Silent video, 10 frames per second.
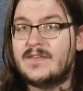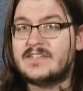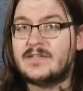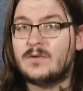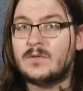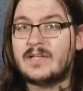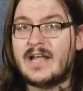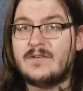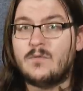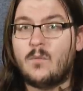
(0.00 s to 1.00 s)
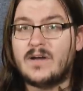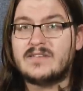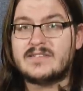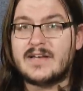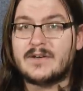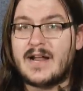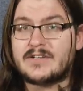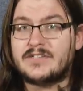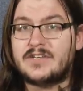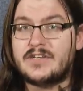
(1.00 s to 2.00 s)
they still only have one standard
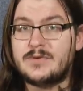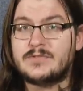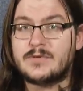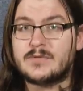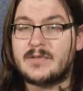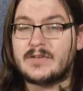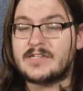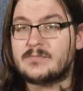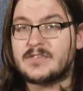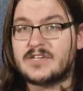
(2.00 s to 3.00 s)
action to use those abilities per